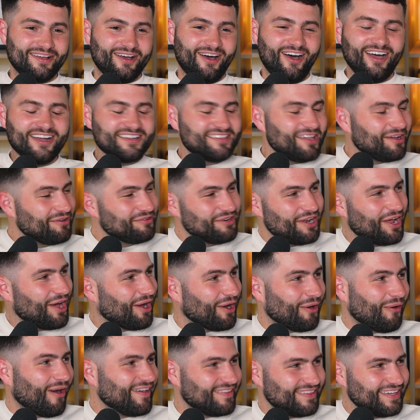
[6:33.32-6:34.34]
I don't
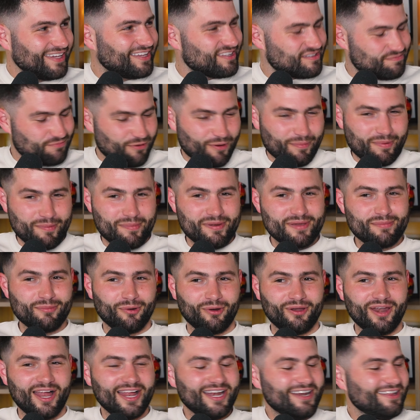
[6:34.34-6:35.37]
know. I think it's probably
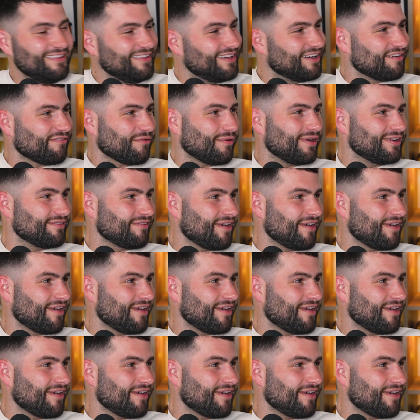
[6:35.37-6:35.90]
more likely the other way